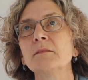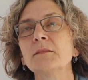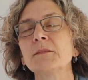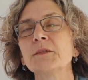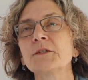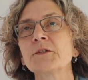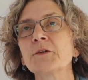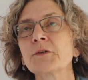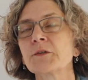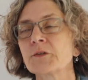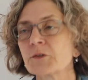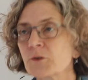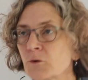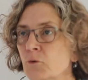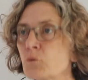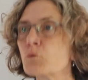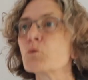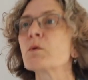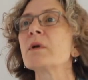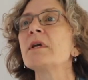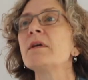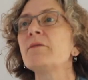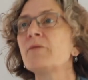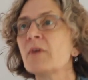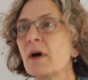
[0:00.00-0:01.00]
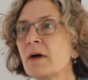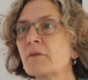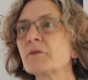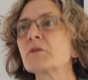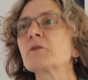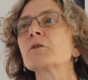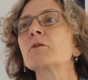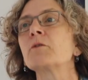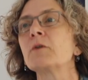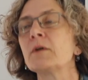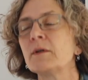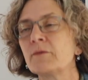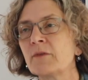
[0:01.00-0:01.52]
so it's grief after
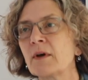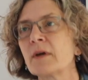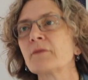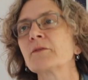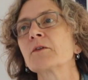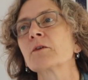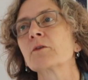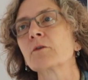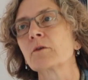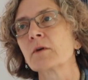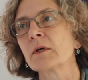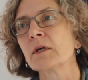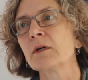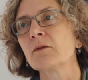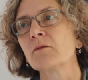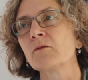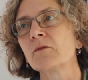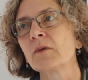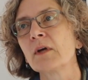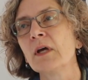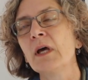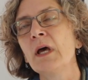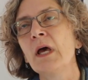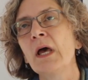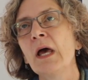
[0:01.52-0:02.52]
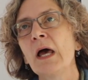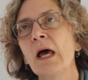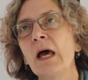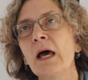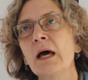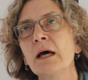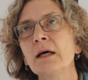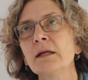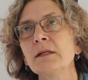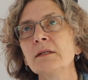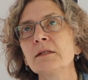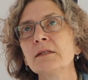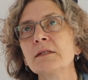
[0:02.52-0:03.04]
grief after grief,
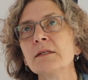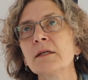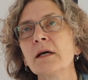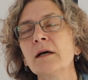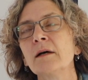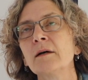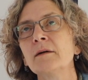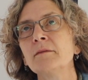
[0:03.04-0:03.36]
and